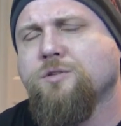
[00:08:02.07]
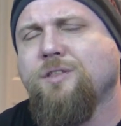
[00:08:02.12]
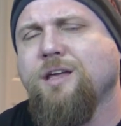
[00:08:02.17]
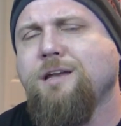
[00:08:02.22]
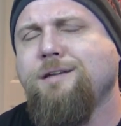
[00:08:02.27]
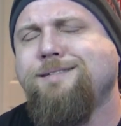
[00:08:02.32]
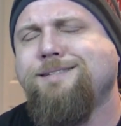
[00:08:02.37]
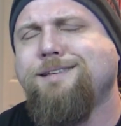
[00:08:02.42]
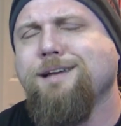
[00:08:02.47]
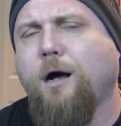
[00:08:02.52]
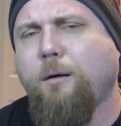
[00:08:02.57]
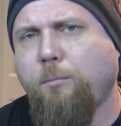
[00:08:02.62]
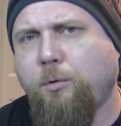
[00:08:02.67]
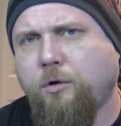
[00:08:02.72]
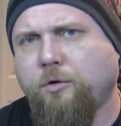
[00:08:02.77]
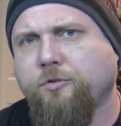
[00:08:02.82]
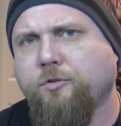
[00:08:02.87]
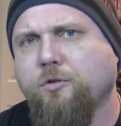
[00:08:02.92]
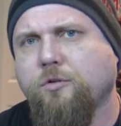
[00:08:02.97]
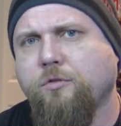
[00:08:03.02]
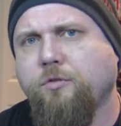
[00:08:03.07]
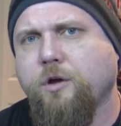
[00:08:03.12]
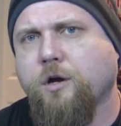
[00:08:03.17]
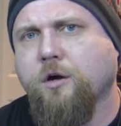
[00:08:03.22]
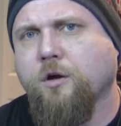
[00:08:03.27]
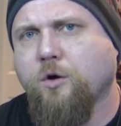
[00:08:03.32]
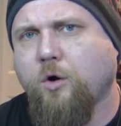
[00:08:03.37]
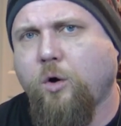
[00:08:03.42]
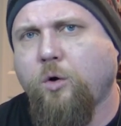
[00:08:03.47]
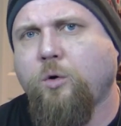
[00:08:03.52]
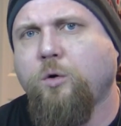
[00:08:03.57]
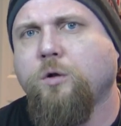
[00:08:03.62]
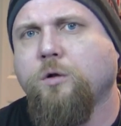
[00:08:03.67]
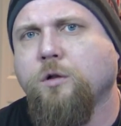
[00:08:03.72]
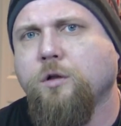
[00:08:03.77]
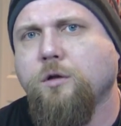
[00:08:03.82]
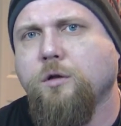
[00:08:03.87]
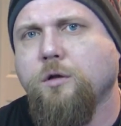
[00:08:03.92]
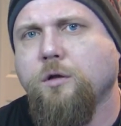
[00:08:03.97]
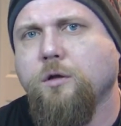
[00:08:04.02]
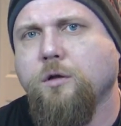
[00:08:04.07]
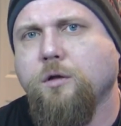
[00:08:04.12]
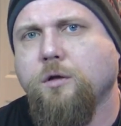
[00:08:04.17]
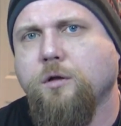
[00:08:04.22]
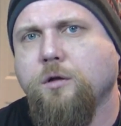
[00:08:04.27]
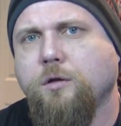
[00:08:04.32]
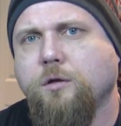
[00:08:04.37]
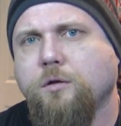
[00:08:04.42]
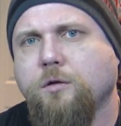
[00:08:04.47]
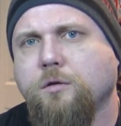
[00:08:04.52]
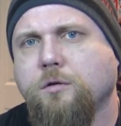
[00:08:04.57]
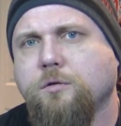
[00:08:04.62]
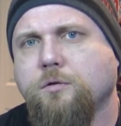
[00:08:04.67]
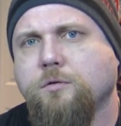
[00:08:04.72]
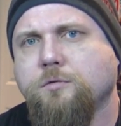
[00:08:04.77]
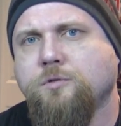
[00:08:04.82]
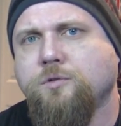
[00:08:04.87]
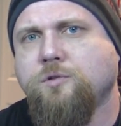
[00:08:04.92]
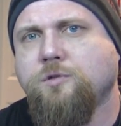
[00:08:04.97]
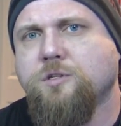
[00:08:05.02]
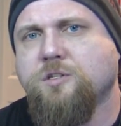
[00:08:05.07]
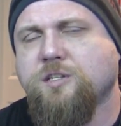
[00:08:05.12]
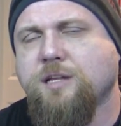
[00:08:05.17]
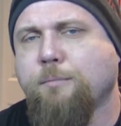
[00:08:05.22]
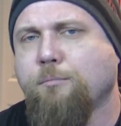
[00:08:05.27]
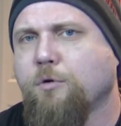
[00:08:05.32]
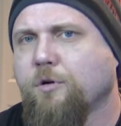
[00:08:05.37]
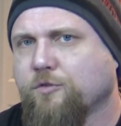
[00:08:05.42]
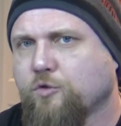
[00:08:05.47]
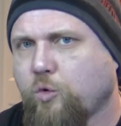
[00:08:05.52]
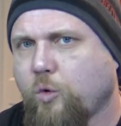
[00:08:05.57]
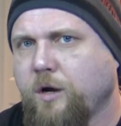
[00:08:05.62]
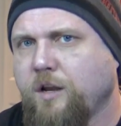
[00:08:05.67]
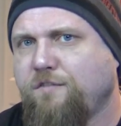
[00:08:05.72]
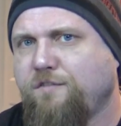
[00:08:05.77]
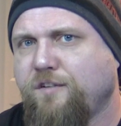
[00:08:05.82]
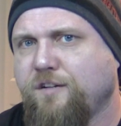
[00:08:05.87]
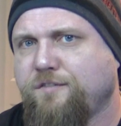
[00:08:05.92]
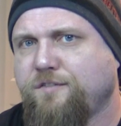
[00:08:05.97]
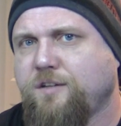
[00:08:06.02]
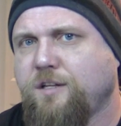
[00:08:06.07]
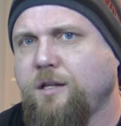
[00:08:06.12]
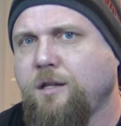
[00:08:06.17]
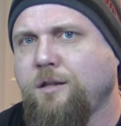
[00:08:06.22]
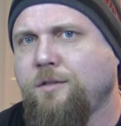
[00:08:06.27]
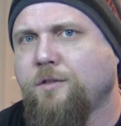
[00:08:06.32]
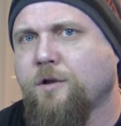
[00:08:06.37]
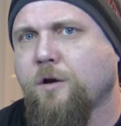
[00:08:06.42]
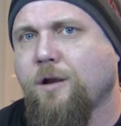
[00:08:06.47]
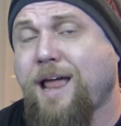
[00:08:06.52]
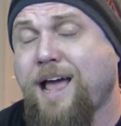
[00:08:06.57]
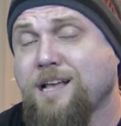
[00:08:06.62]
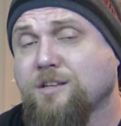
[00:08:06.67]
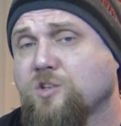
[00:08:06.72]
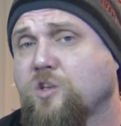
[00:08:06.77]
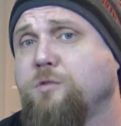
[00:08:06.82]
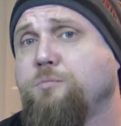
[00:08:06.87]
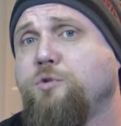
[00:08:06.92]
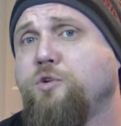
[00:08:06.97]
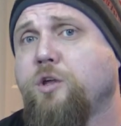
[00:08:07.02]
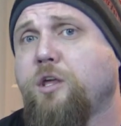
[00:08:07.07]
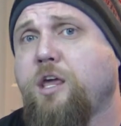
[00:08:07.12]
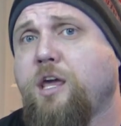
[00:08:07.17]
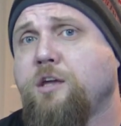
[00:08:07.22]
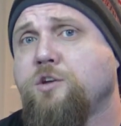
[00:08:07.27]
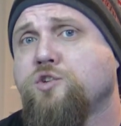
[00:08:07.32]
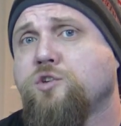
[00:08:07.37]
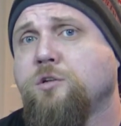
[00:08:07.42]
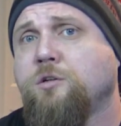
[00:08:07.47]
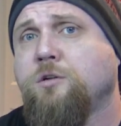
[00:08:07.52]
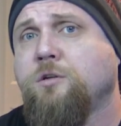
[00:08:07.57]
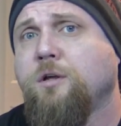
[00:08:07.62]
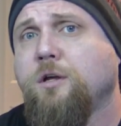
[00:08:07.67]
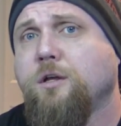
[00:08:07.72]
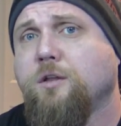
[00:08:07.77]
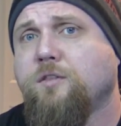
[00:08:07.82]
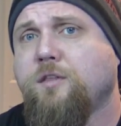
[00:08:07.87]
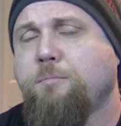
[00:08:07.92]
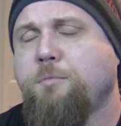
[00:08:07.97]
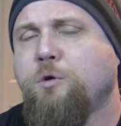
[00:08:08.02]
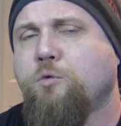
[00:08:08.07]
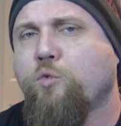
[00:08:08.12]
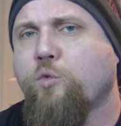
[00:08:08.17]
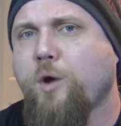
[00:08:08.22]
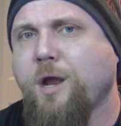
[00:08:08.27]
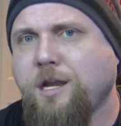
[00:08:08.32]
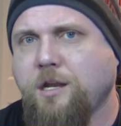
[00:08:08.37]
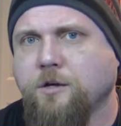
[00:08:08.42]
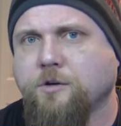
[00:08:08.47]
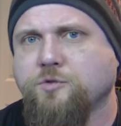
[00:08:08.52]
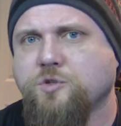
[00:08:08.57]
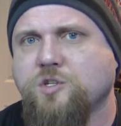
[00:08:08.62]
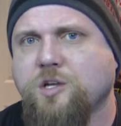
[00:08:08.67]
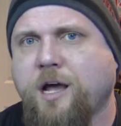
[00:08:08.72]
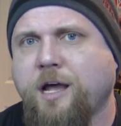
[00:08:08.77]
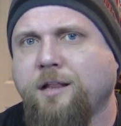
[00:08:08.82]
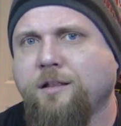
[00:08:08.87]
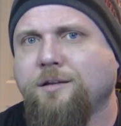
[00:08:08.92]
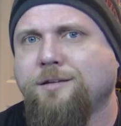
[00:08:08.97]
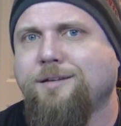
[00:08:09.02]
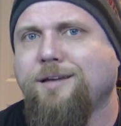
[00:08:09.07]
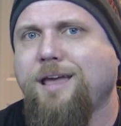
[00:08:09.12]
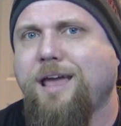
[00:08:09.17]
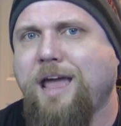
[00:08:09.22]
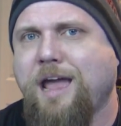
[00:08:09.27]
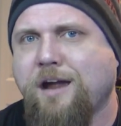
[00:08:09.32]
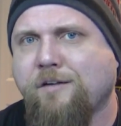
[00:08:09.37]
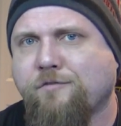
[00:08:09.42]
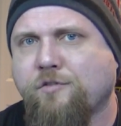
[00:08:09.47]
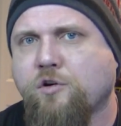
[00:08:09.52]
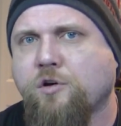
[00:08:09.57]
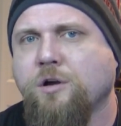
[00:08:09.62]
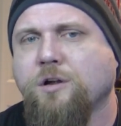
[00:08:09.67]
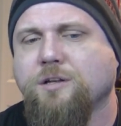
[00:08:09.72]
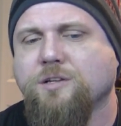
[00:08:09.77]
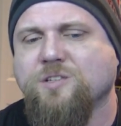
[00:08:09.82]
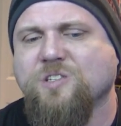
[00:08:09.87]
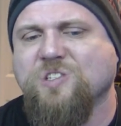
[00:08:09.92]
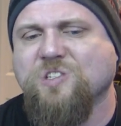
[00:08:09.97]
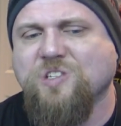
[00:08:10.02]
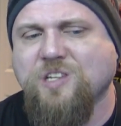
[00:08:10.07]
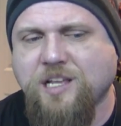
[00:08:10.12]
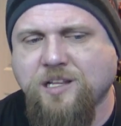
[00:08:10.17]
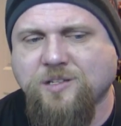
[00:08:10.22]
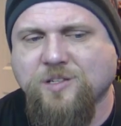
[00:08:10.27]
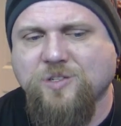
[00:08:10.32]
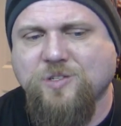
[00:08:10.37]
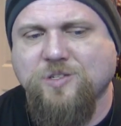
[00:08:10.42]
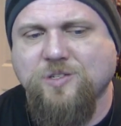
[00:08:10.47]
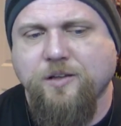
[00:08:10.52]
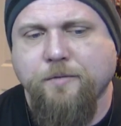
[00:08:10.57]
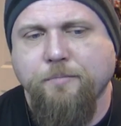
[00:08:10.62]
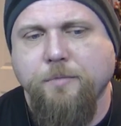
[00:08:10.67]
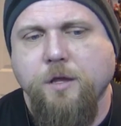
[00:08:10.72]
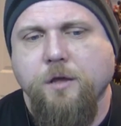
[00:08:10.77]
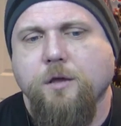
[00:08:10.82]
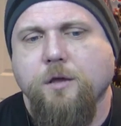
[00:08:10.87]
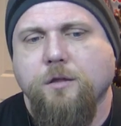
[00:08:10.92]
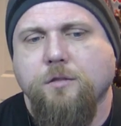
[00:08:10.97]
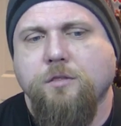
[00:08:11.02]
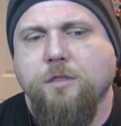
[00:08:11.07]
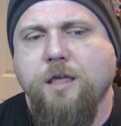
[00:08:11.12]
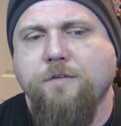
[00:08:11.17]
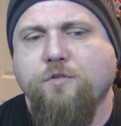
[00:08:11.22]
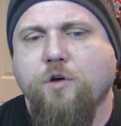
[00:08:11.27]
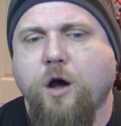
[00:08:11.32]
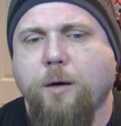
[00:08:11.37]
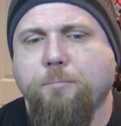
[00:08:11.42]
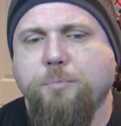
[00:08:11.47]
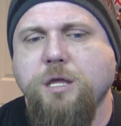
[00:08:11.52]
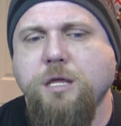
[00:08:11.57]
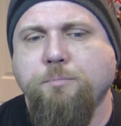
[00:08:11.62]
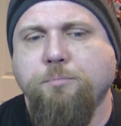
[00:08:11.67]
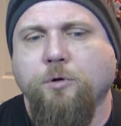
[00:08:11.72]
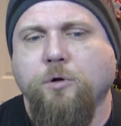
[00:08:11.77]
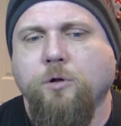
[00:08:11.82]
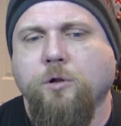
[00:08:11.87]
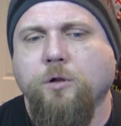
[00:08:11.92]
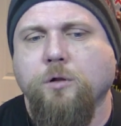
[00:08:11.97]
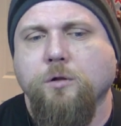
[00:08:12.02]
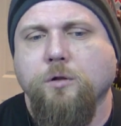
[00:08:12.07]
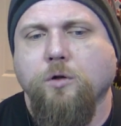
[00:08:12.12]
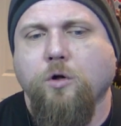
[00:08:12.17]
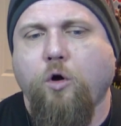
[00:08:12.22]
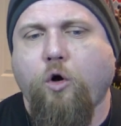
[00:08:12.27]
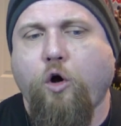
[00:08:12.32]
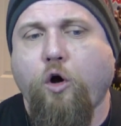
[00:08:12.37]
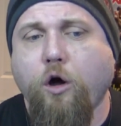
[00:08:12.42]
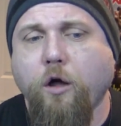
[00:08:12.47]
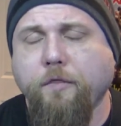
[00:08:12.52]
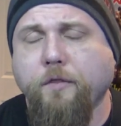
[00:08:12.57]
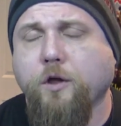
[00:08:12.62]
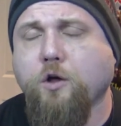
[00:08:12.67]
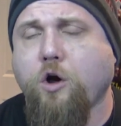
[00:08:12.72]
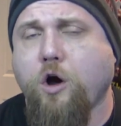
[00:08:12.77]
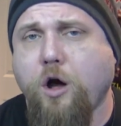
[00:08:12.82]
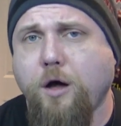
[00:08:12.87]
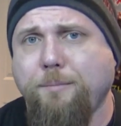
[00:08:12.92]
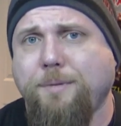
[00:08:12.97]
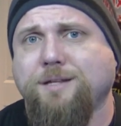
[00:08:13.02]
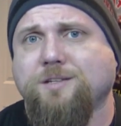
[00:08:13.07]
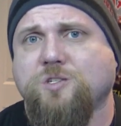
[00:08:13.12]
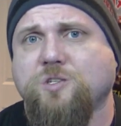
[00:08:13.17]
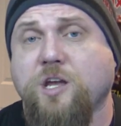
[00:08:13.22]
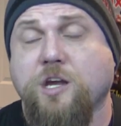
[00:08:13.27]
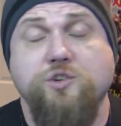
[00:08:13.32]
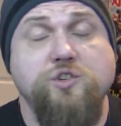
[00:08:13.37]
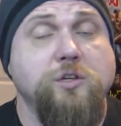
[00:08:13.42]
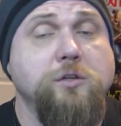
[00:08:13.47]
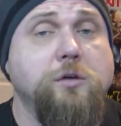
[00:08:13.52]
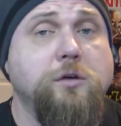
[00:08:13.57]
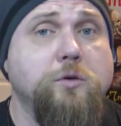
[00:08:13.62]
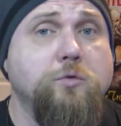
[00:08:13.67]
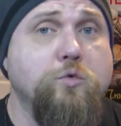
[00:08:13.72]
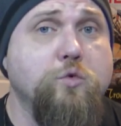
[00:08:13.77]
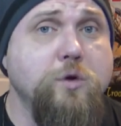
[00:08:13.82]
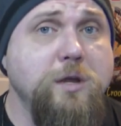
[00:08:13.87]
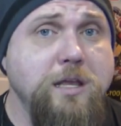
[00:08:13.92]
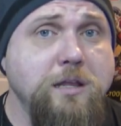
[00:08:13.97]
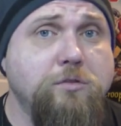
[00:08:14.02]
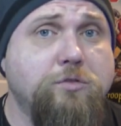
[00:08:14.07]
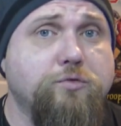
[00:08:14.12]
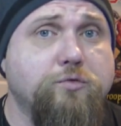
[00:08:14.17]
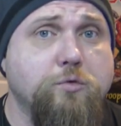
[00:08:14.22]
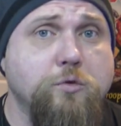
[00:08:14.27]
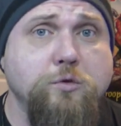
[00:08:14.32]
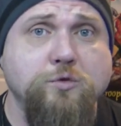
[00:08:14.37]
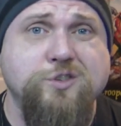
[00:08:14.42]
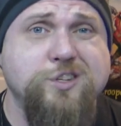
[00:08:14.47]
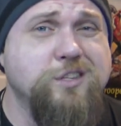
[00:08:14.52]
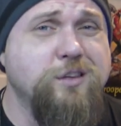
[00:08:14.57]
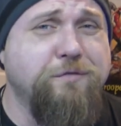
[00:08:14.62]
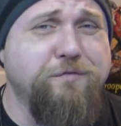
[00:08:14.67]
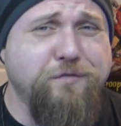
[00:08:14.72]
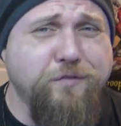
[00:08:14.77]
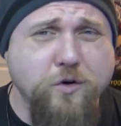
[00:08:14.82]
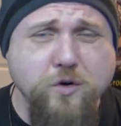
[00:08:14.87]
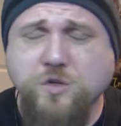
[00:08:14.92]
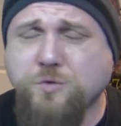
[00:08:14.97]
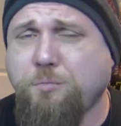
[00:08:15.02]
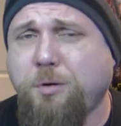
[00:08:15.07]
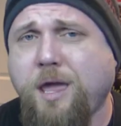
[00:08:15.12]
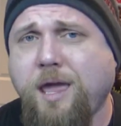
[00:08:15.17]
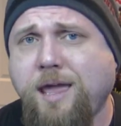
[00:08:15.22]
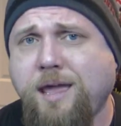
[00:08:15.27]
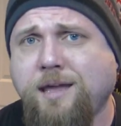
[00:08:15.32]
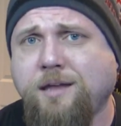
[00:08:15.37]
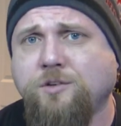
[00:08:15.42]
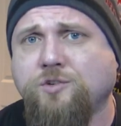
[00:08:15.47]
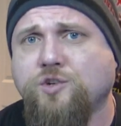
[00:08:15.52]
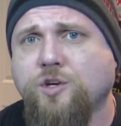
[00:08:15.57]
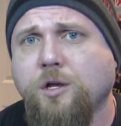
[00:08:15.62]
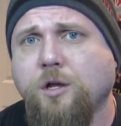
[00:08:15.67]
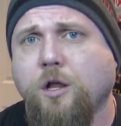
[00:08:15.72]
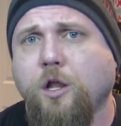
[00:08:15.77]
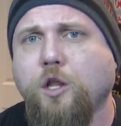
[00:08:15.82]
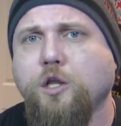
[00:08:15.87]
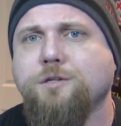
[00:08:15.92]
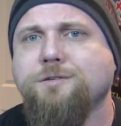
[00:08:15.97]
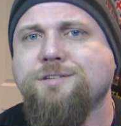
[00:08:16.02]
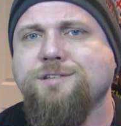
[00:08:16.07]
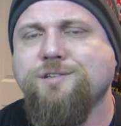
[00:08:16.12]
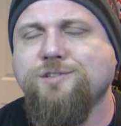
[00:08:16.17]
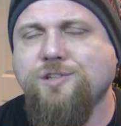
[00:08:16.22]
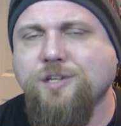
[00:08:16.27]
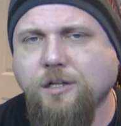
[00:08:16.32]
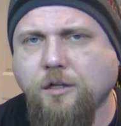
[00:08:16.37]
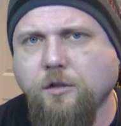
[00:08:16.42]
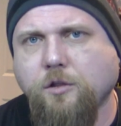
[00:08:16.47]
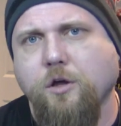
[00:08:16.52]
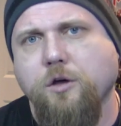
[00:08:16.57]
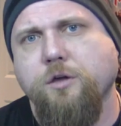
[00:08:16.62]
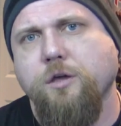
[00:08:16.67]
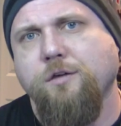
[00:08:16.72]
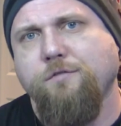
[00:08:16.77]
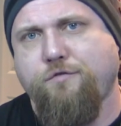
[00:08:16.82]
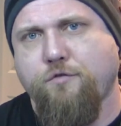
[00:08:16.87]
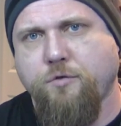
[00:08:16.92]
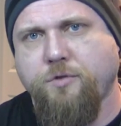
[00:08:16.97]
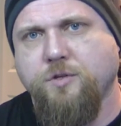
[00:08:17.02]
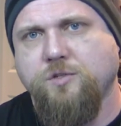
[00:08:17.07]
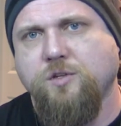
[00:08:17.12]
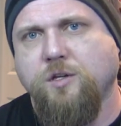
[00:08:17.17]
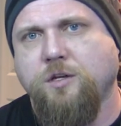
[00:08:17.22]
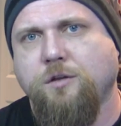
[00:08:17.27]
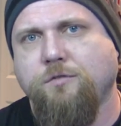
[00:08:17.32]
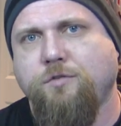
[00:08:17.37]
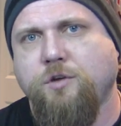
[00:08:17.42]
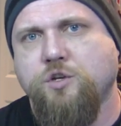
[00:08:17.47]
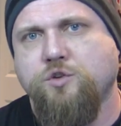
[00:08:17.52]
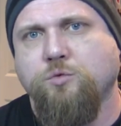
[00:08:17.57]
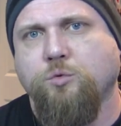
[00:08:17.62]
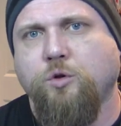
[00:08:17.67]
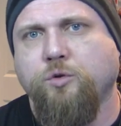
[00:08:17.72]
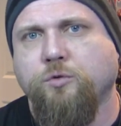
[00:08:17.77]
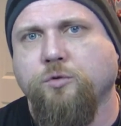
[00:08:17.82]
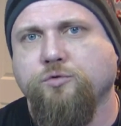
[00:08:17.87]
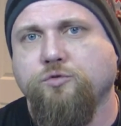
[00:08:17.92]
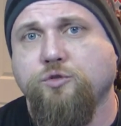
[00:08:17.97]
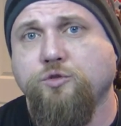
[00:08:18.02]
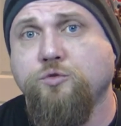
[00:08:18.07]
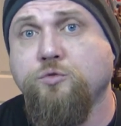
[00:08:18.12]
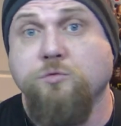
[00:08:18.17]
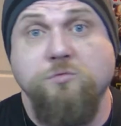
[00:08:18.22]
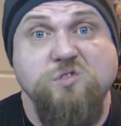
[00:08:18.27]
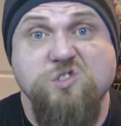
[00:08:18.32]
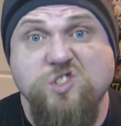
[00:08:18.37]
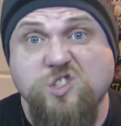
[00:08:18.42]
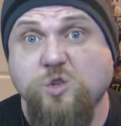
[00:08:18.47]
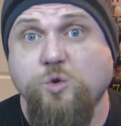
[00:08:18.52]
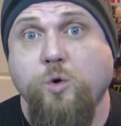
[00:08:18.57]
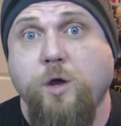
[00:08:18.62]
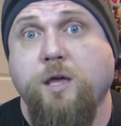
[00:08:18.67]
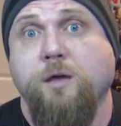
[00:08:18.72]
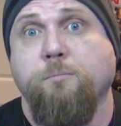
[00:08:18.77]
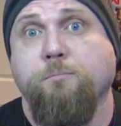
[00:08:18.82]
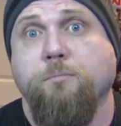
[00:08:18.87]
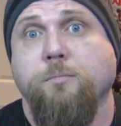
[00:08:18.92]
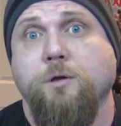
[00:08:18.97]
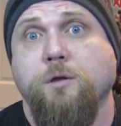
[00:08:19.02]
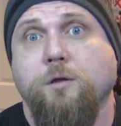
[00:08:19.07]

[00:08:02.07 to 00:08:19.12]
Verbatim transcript: They doubled their goal December of 2015, their last communication. They've been radio silent ever since. And they've got people on the comment section. You can read through just the first page, still looking for this individual to sue him.